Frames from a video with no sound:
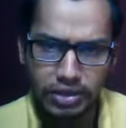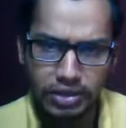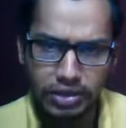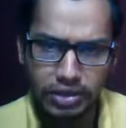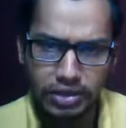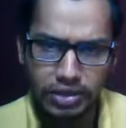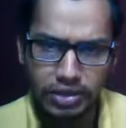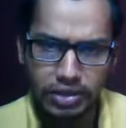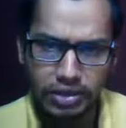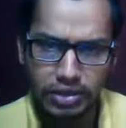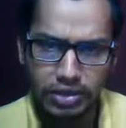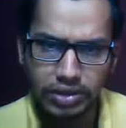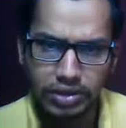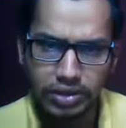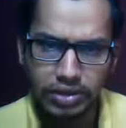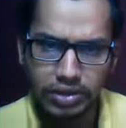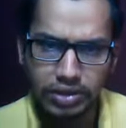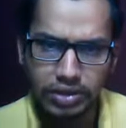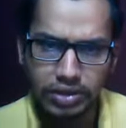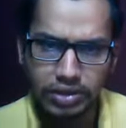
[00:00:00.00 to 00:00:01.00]

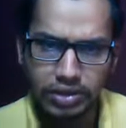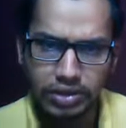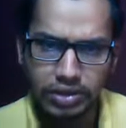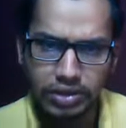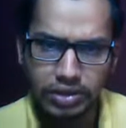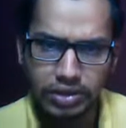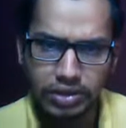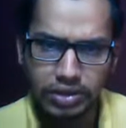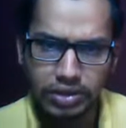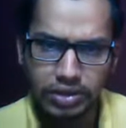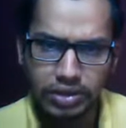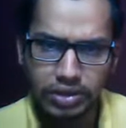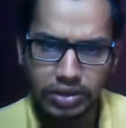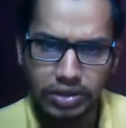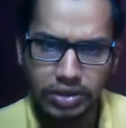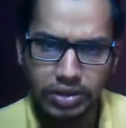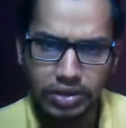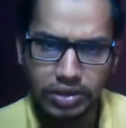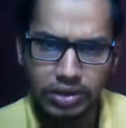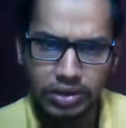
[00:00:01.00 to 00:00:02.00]

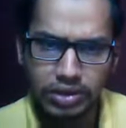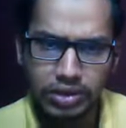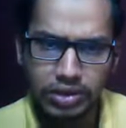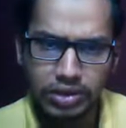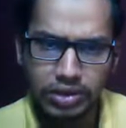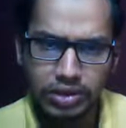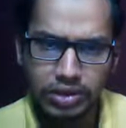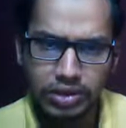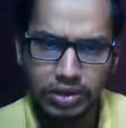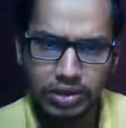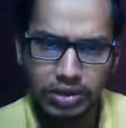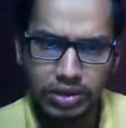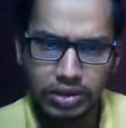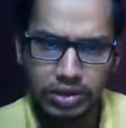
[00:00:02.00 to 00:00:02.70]
Nothing is said.